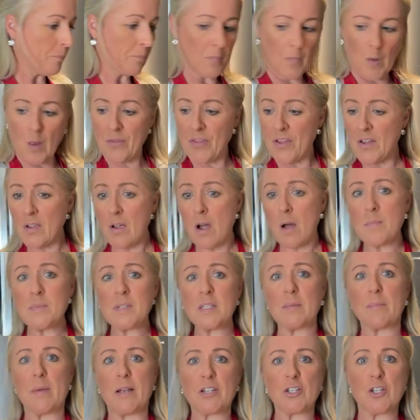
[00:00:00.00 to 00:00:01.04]
just a little
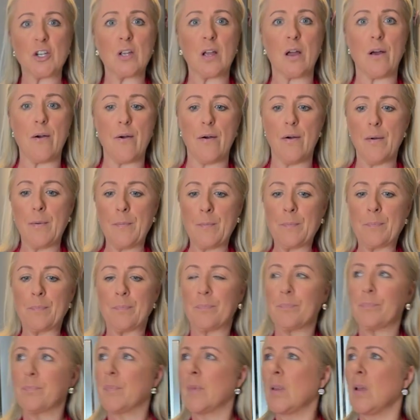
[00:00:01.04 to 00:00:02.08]
balance between the 20
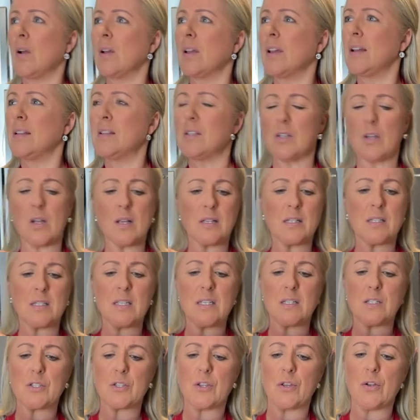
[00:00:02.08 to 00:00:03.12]
and the 25 that
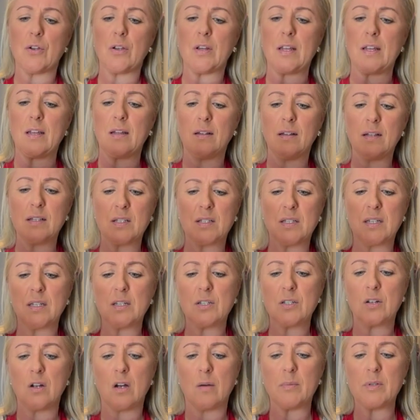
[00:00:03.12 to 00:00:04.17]
you want to be watching,
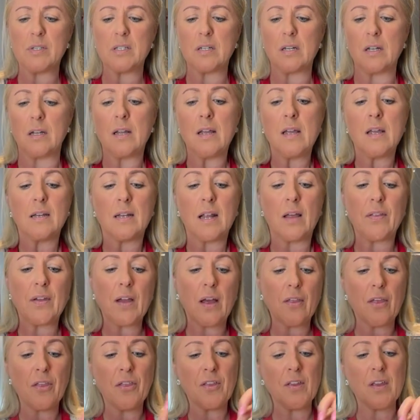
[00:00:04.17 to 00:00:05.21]
just so
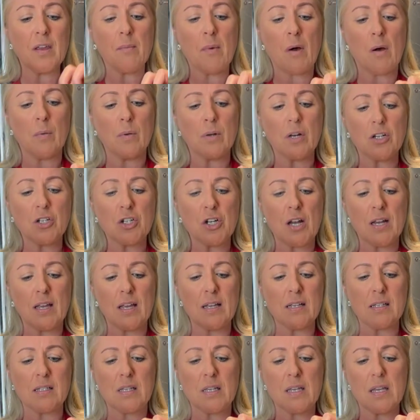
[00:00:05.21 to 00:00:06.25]
that you can make sure that
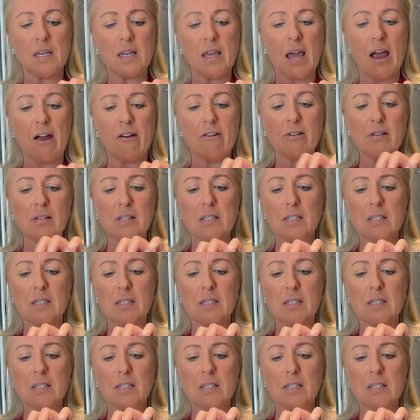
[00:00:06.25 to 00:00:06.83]
you get it right.